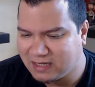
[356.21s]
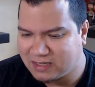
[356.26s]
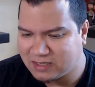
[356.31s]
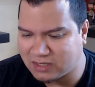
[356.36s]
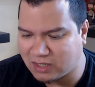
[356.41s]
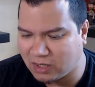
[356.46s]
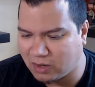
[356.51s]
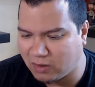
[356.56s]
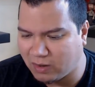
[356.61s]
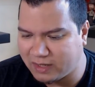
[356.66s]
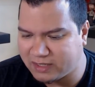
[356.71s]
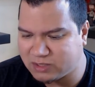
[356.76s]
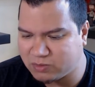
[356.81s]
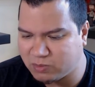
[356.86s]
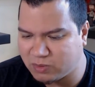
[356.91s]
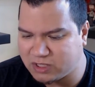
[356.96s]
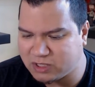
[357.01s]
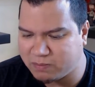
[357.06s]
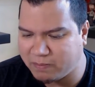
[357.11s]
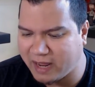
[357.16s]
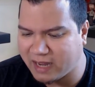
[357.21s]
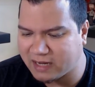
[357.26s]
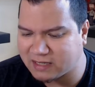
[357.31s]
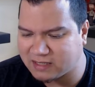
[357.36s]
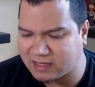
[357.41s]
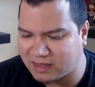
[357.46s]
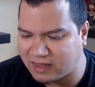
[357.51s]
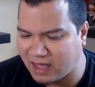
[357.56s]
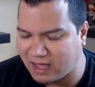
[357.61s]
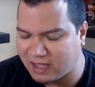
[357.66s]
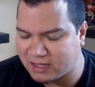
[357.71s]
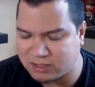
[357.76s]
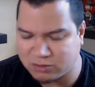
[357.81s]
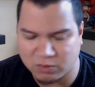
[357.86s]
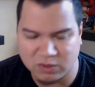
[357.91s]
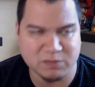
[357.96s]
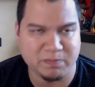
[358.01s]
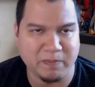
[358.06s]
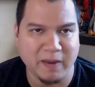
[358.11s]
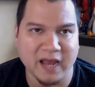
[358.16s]
So it switched back to that. It
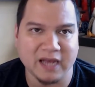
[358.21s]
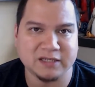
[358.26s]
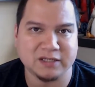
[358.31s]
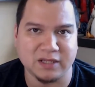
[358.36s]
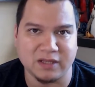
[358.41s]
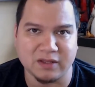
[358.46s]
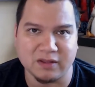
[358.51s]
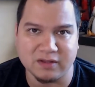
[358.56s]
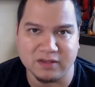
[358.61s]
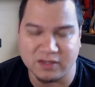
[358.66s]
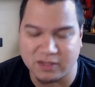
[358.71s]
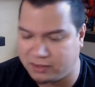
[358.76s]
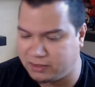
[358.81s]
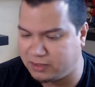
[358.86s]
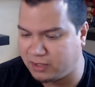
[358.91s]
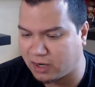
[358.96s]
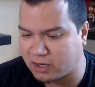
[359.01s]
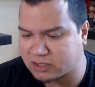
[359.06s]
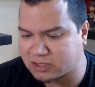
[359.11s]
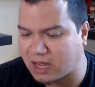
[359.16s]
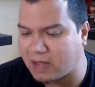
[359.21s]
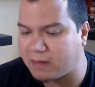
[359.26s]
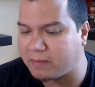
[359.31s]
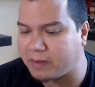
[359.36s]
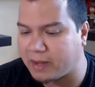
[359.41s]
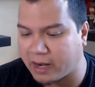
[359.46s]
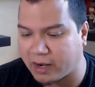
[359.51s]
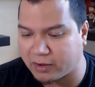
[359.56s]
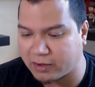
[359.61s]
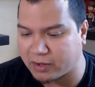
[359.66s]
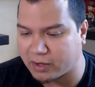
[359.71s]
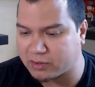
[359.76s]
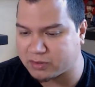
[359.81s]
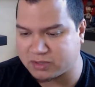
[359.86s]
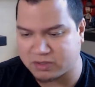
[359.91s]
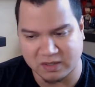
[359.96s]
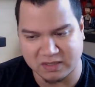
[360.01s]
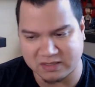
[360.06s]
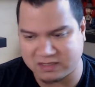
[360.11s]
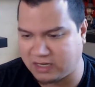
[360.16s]
switched back to the dark type Gyarados.
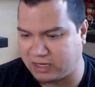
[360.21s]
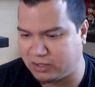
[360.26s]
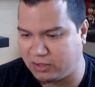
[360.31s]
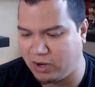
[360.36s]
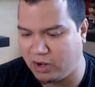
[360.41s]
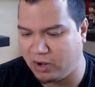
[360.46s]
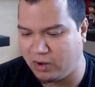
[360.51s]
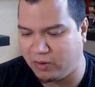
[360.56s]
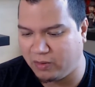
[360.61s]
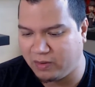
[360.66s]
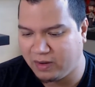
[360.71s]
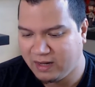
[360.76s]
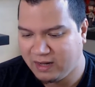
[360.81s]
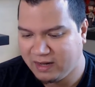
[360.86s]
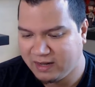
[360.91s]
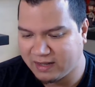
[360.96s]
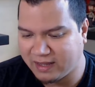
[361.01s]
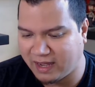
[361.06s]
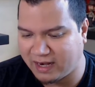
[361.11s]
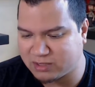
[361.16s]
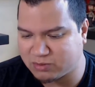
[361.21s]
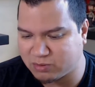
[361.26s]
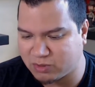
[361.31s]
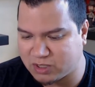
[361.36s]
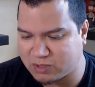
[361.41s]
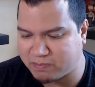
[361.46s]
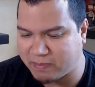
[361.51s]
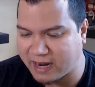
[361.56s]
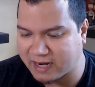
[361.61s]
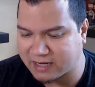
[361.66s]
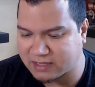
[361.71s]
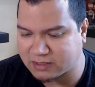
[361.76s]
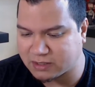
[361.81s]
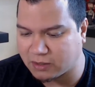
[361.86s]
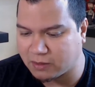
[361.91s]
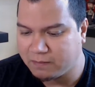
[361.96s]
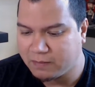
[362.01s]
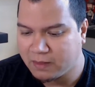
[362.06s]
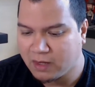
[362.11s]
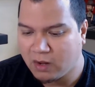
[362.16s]
So I was like, no, gotta switch back.
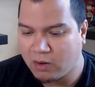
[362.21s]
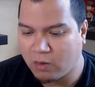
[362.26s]
So